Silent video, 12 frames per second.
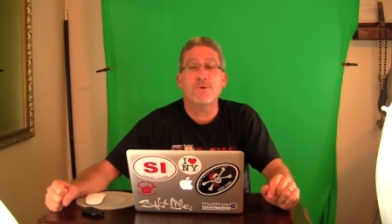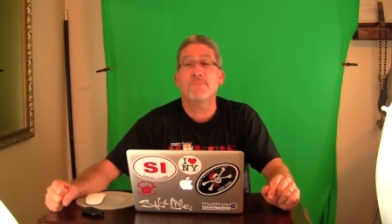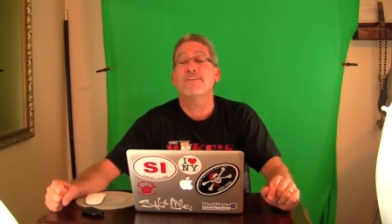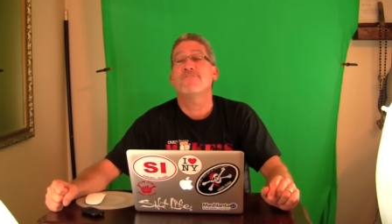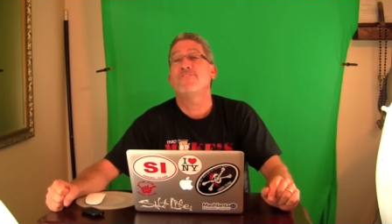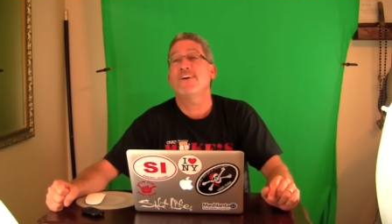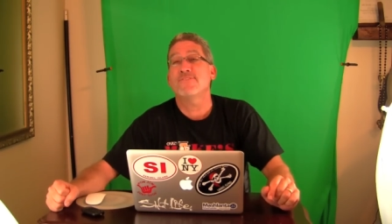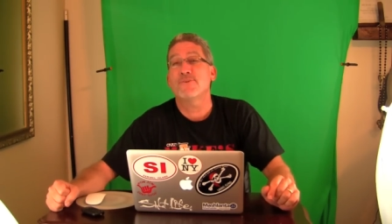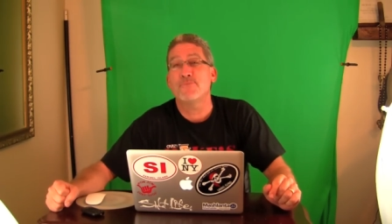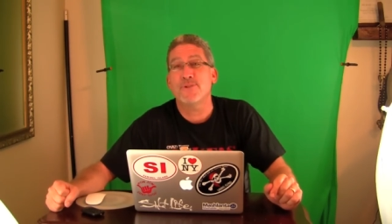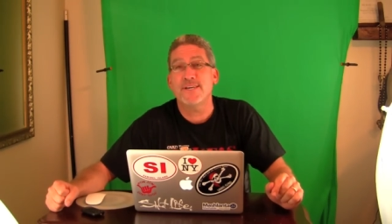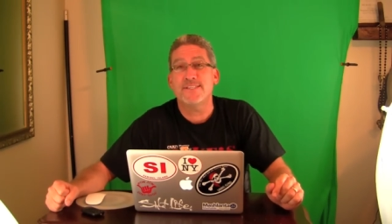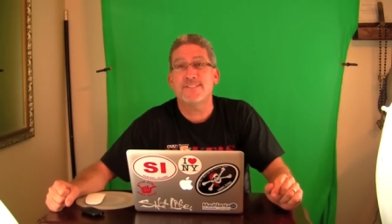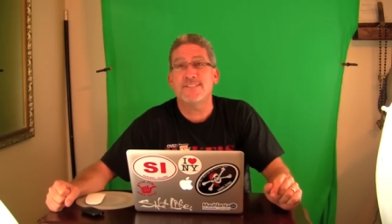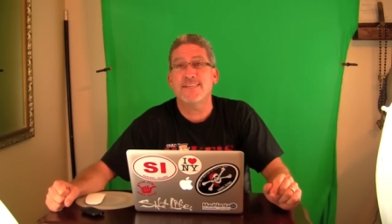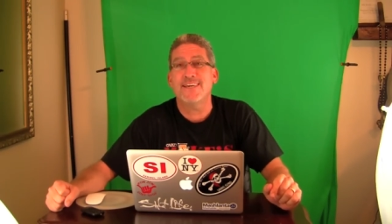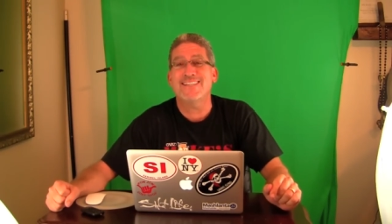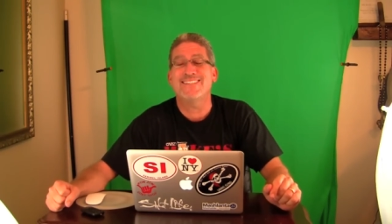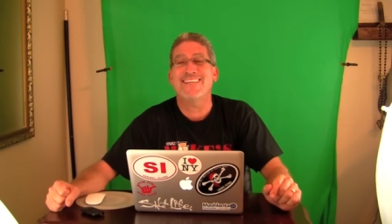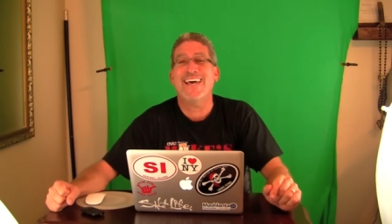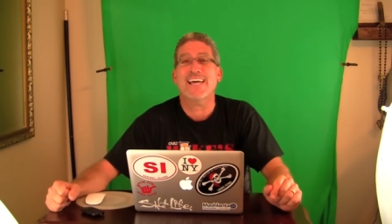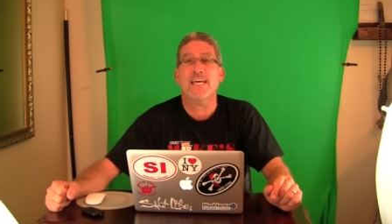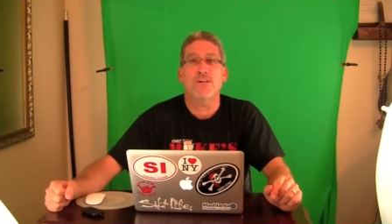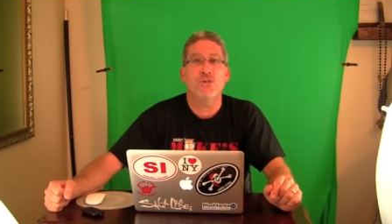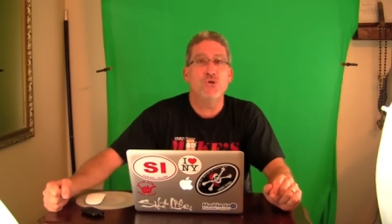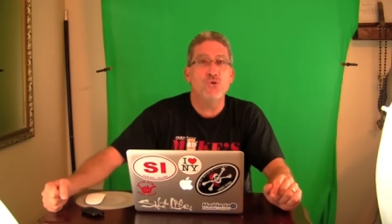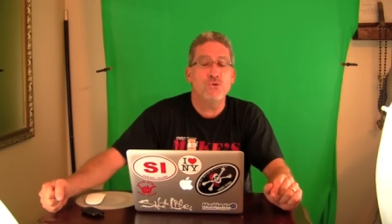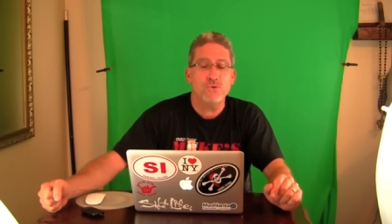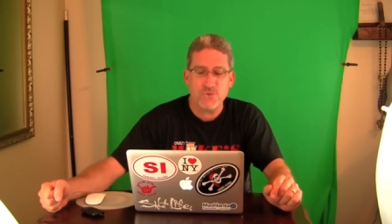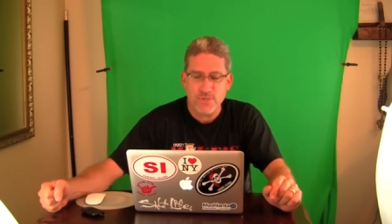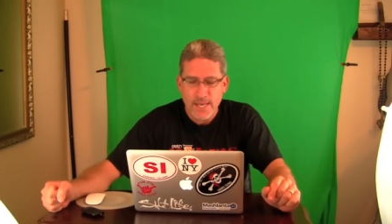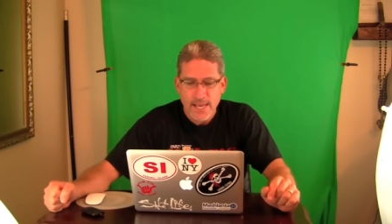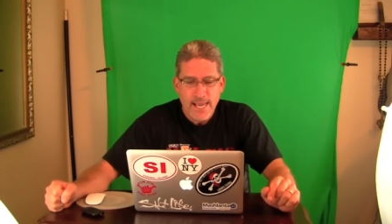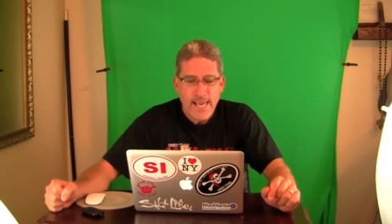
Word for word: one of my favorite places to get tech news.